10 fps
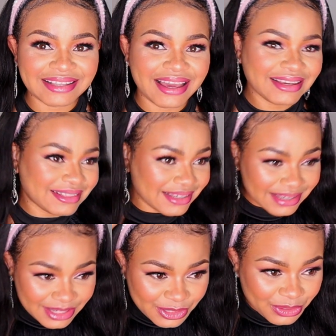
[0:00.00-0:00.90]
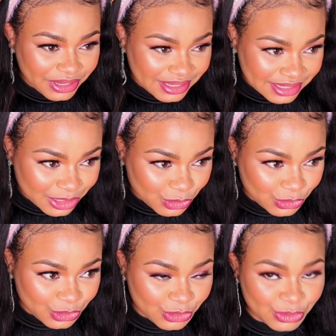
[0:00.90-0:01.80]
Like this is so easy
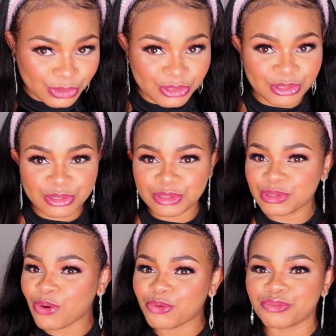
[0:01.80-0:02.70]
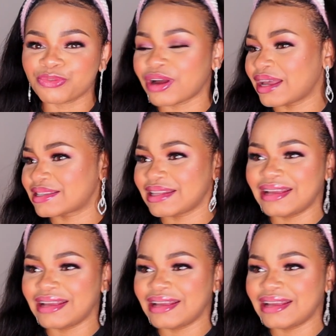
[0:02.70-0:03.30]
to do, so fast.